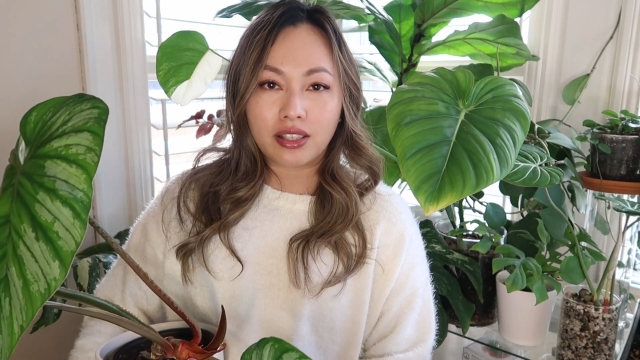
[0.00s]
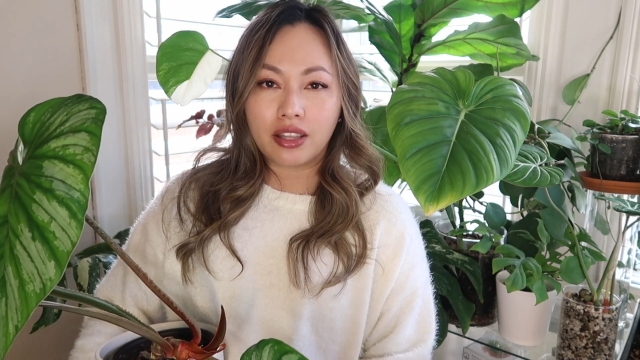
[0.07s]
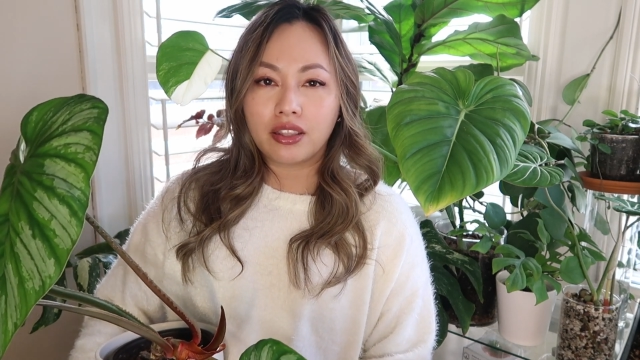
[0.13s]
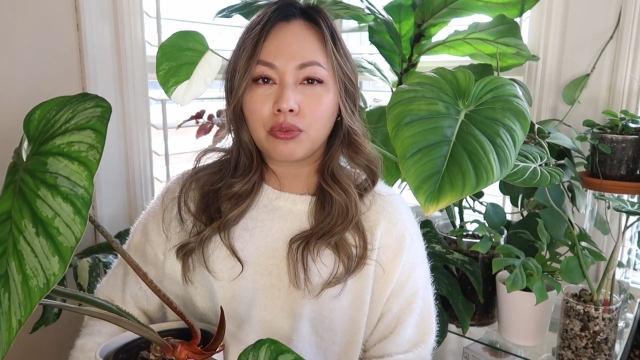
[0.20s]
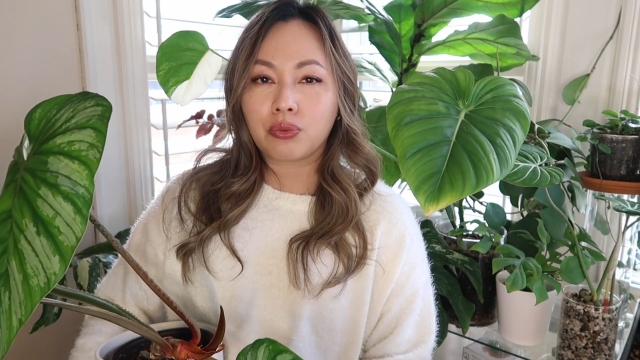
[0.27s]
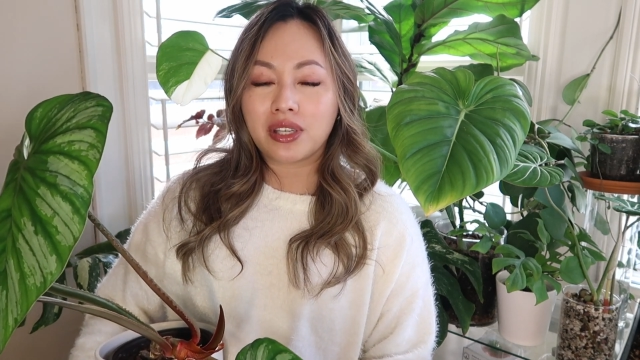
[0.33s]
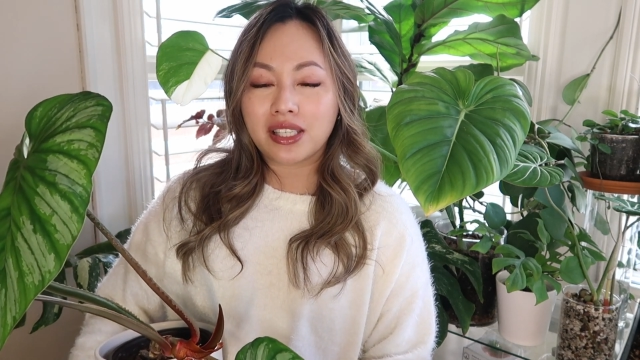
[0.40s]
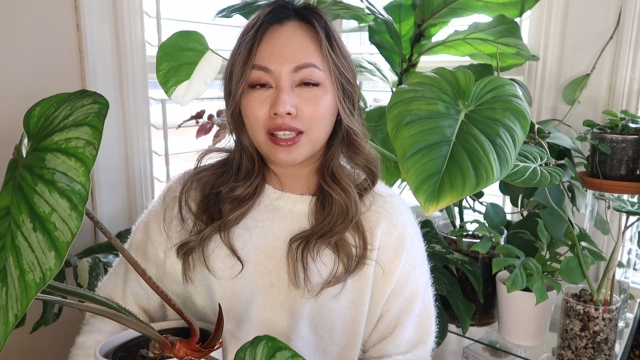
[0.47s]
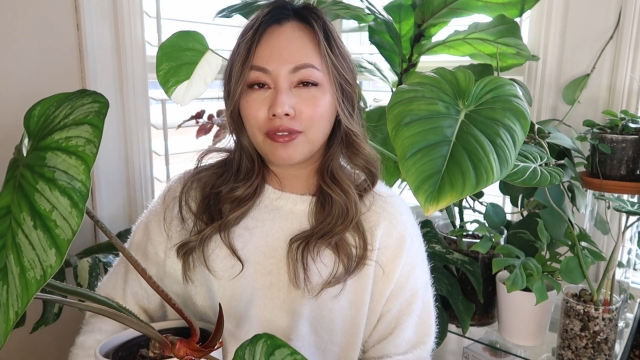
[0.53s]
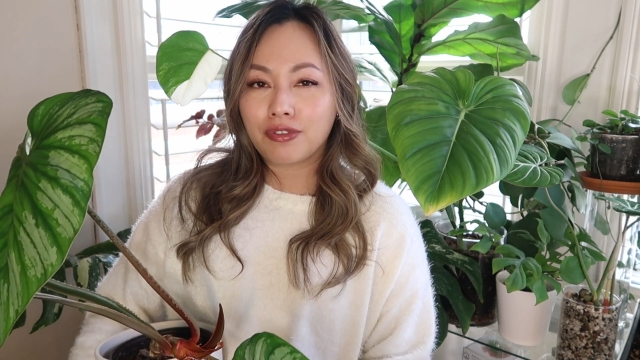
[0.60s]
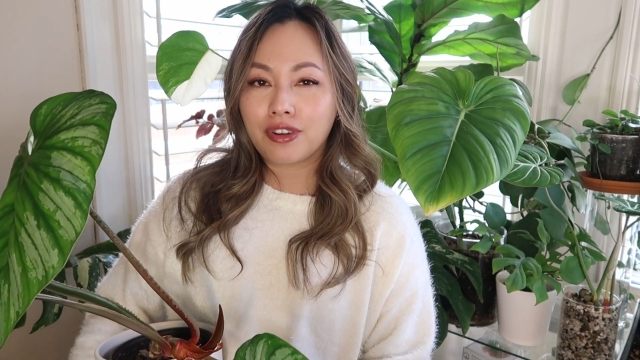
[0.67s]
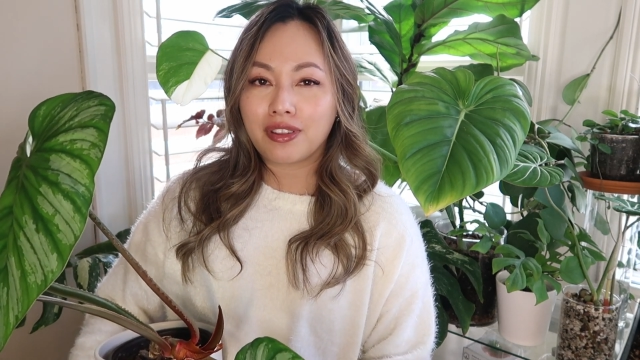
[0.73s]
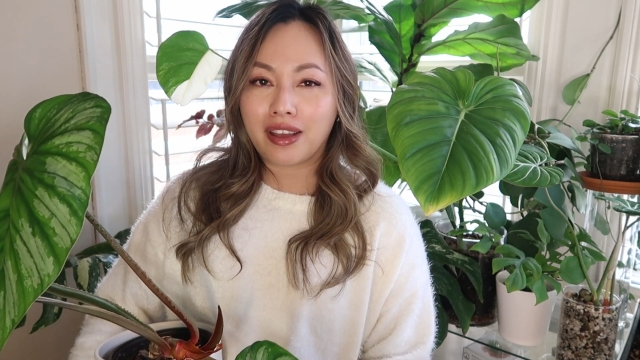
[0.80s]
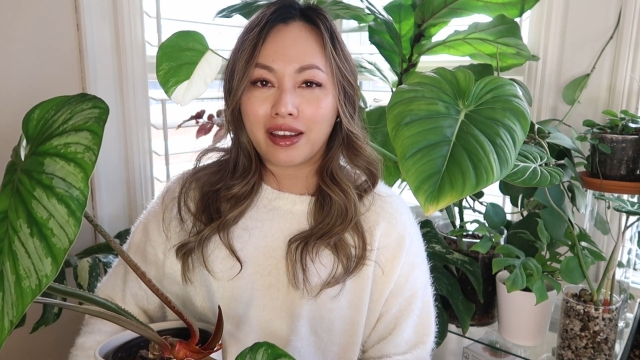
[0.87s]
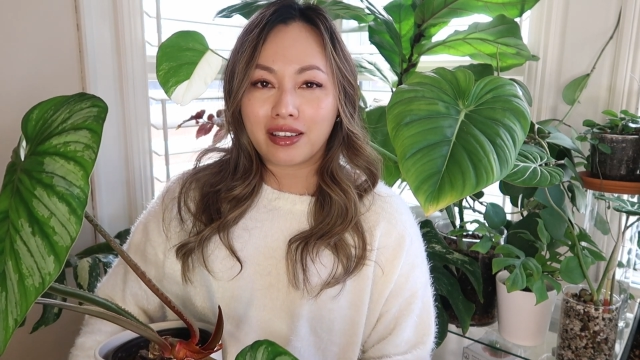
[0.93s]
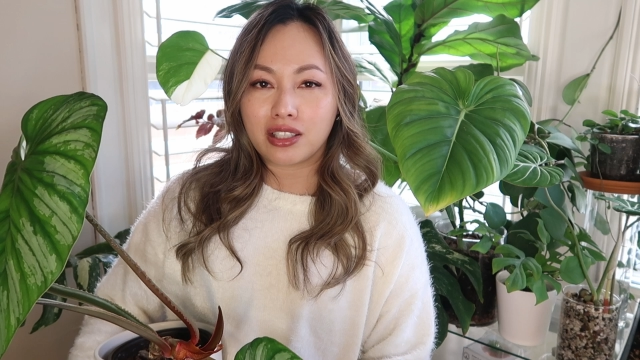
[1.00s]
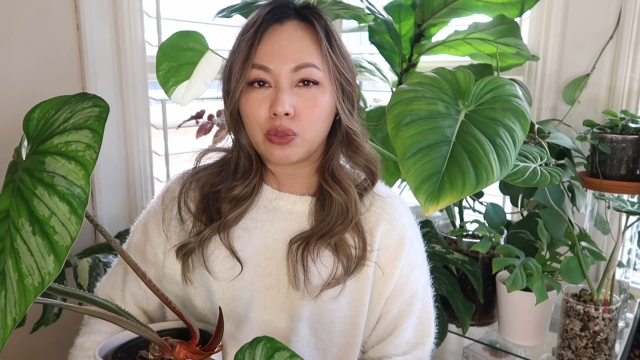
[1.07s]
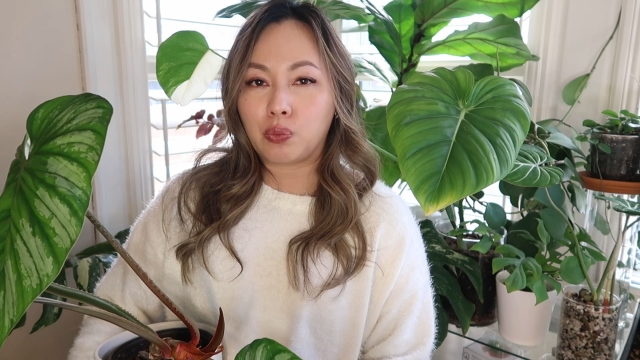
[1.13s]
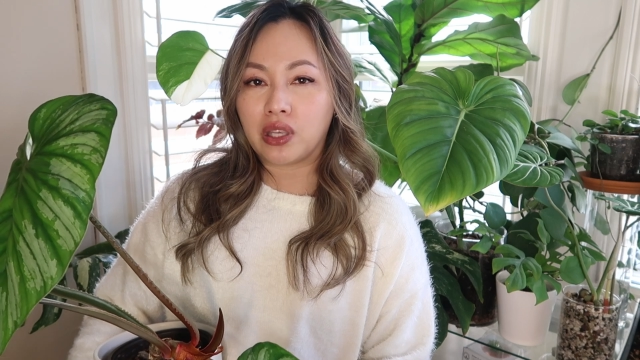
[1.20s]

And the reason for that is